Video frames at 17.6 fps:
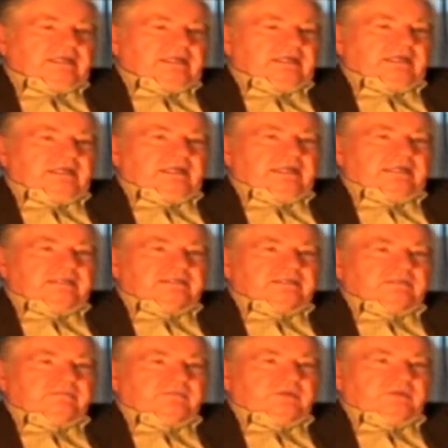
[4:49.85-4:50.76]
And I
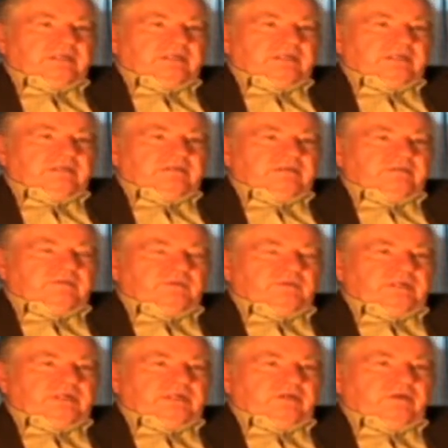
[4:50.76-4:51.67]
asked him what
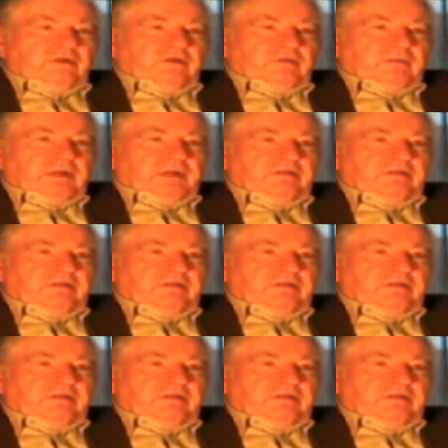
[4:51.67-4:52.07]
he knew